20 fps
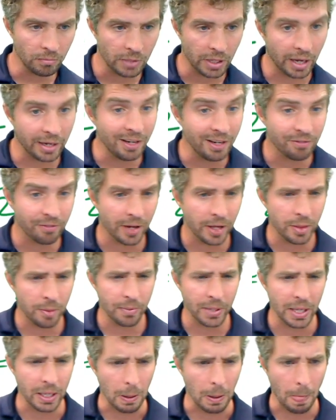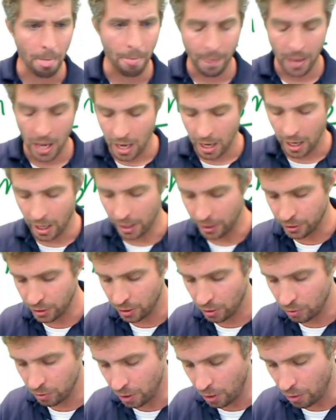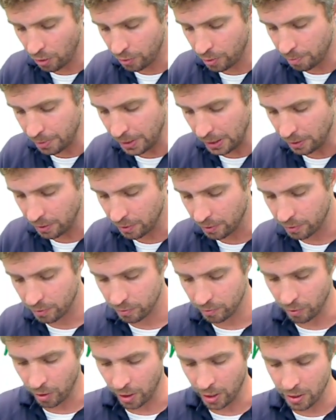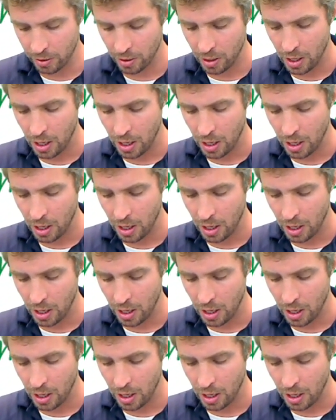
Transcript: I need to find the b, and I don't know the b, right?